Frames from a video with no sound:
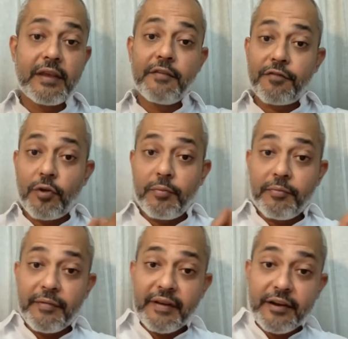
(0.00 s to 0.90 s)
From
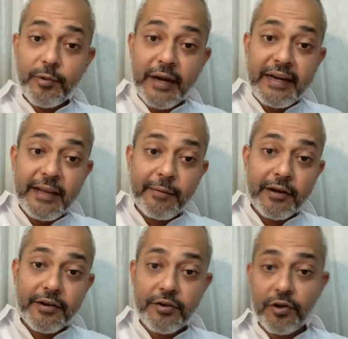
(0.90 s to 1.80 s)
$20
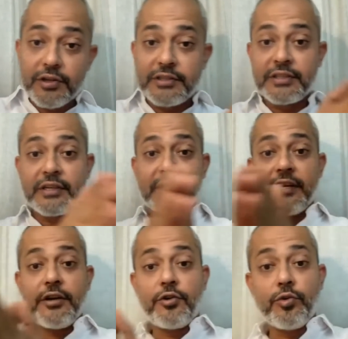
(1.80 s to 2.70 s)
billion
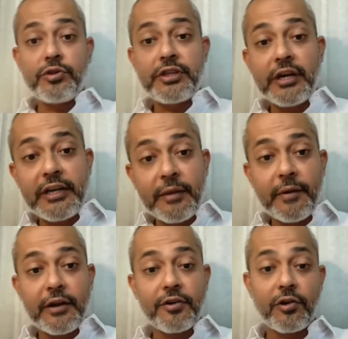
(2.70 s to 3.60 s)
to to $30
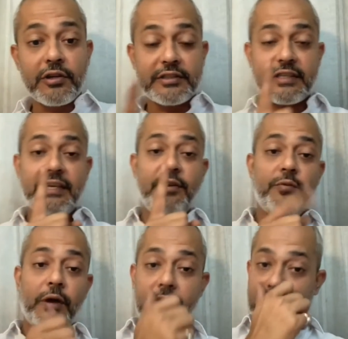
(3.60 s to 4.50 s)
billion in
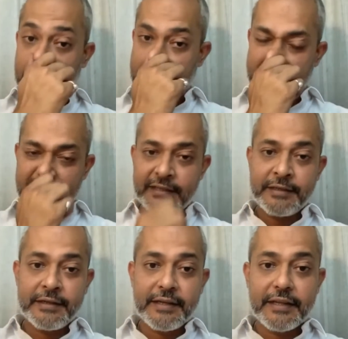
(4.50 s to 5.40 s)
1 year.
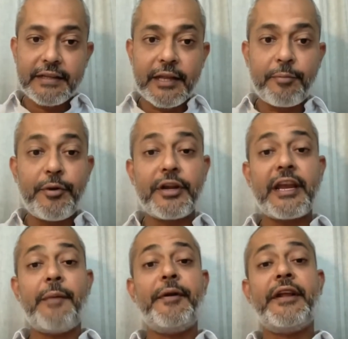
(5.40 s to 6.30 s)
Their per
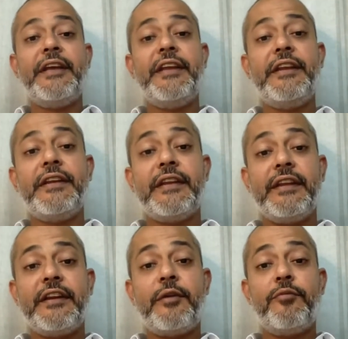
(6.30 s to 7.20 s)
capita
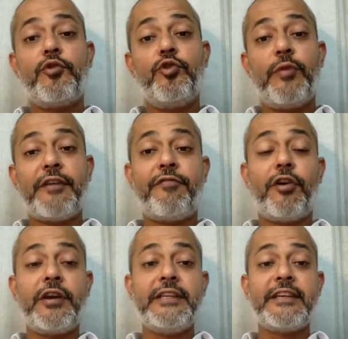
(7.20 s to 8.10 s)
income grew by
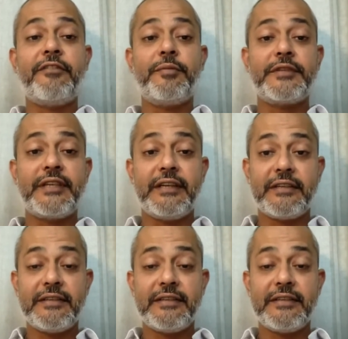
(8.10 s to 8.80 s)
47%.